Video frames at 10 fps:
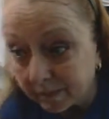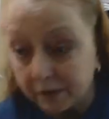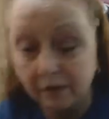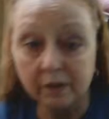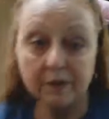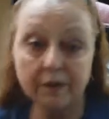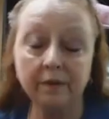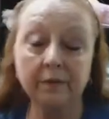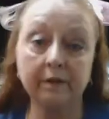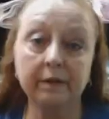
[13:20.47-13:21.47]
so
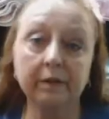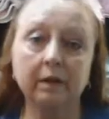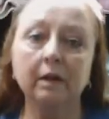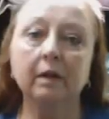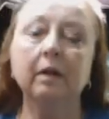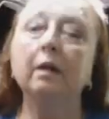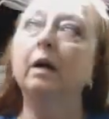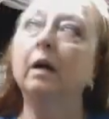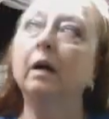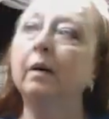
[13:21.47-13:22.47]
concerned.
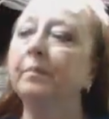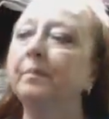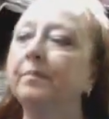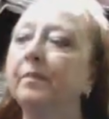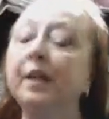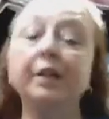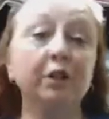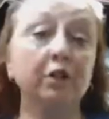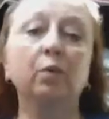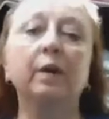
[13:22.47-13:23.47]
They
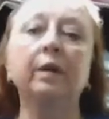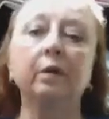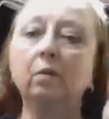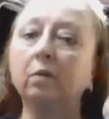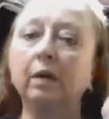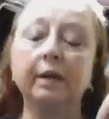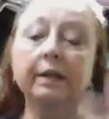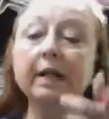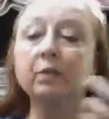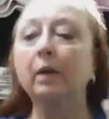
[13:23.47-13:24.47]
just won an award, and
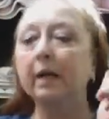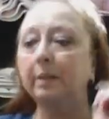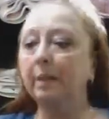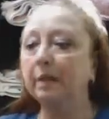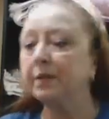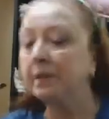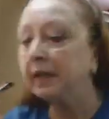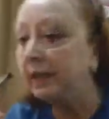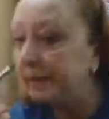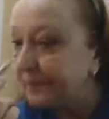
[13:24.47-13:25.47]
that's why I posted
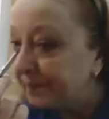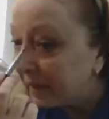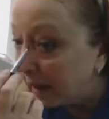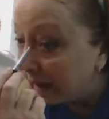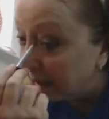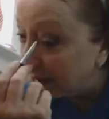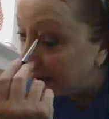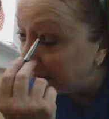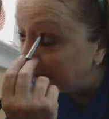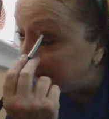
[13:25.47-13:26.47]
it.
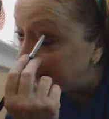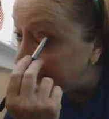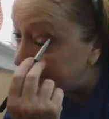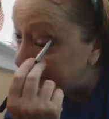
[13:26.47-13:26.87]
Um,